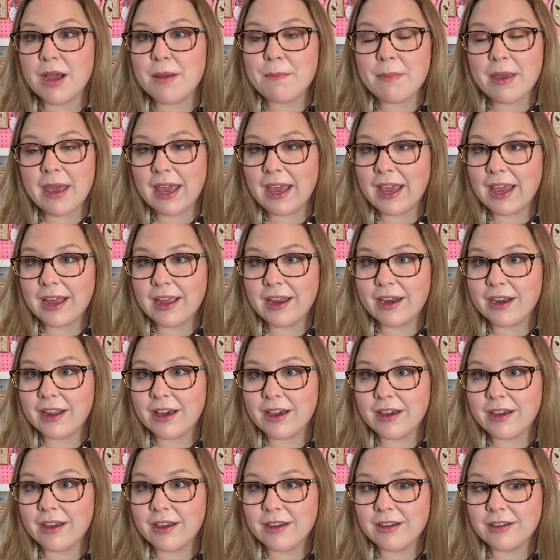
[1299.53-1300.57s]

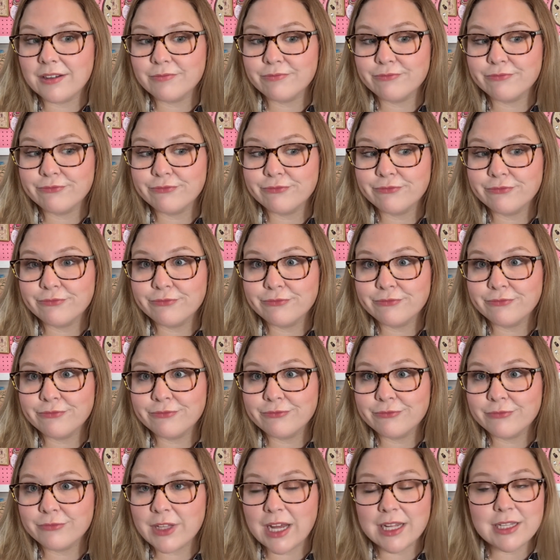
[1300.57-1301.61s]
main,
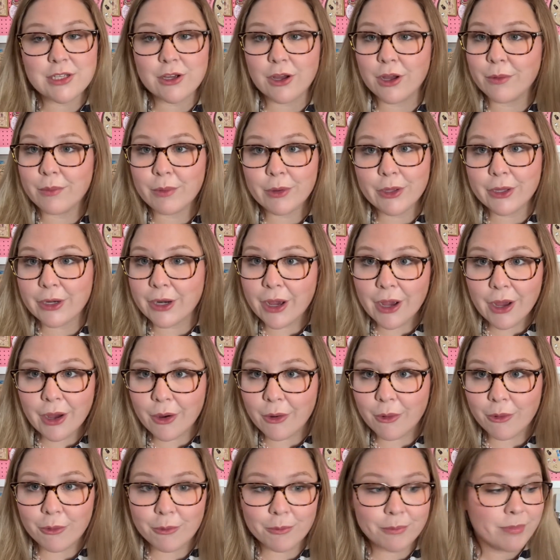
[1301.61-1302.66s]
that's all I really
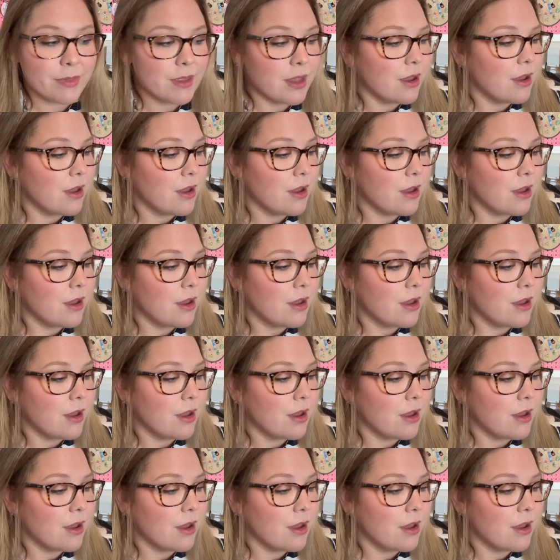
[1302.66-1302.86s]
know.